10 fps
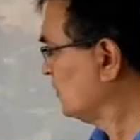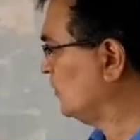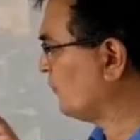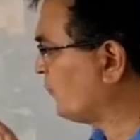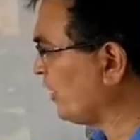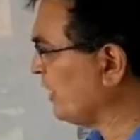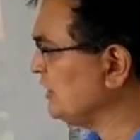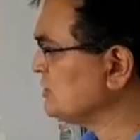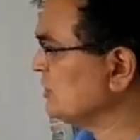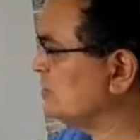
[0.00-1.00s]
The
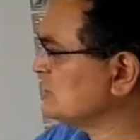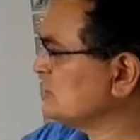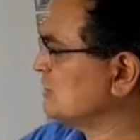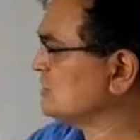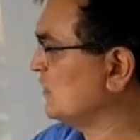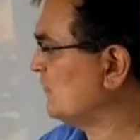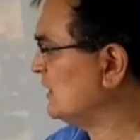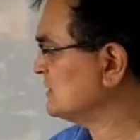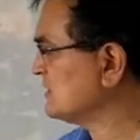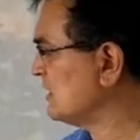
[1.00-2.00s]
French districts of
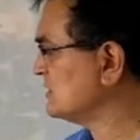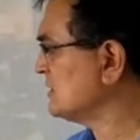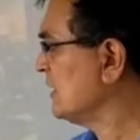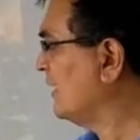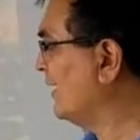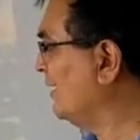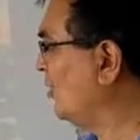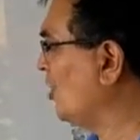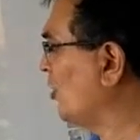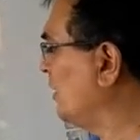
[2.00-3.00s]
Alsace
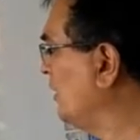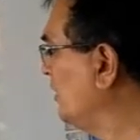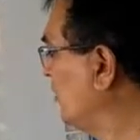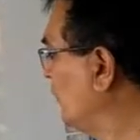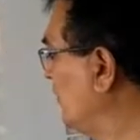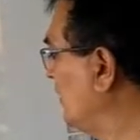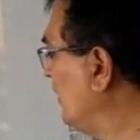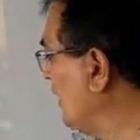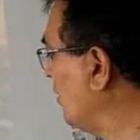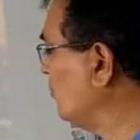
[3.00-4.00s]
and Lorraine were
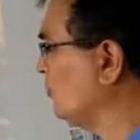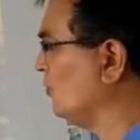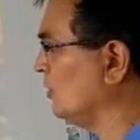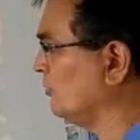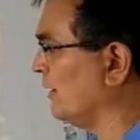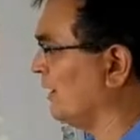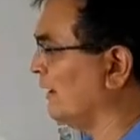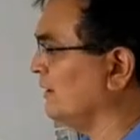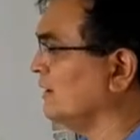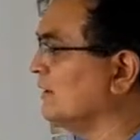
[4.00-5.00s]
now ruled
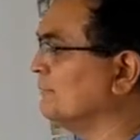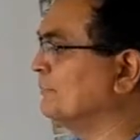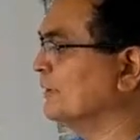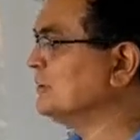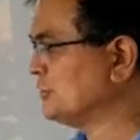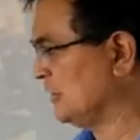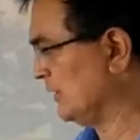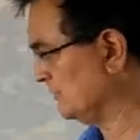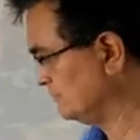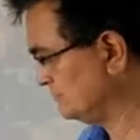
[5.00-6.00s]
by
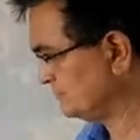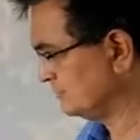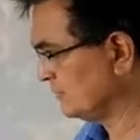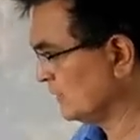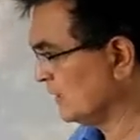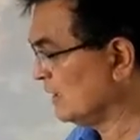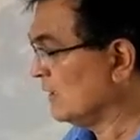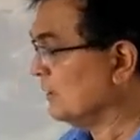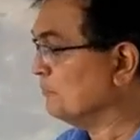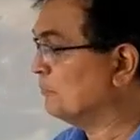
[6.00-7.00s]
Persia.
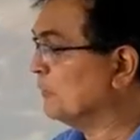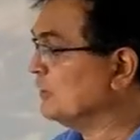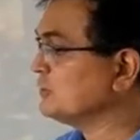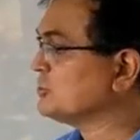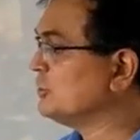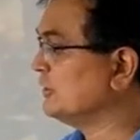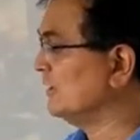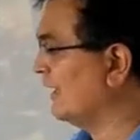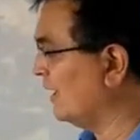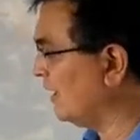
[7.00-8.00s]

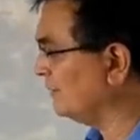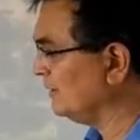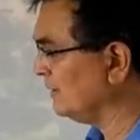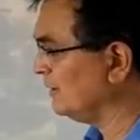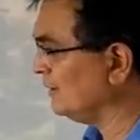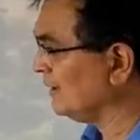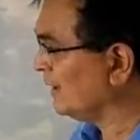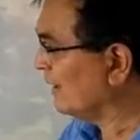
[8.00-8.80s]
Persian army